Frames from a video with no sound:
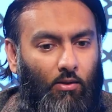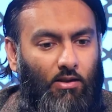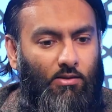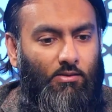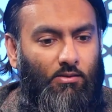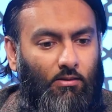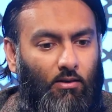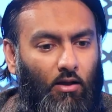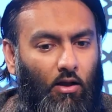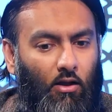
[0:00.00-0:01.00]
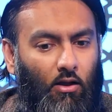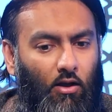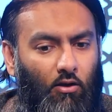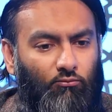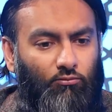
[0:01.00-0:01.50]
is,
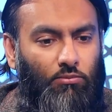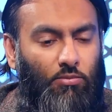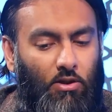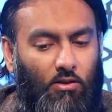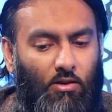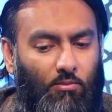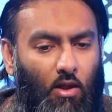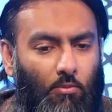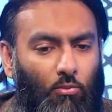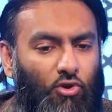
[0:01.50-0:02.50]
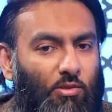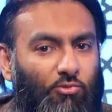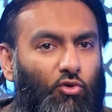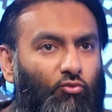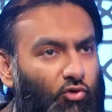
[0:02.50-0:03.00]
some
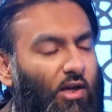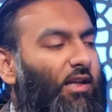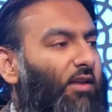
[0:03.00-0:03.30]
Muslims should really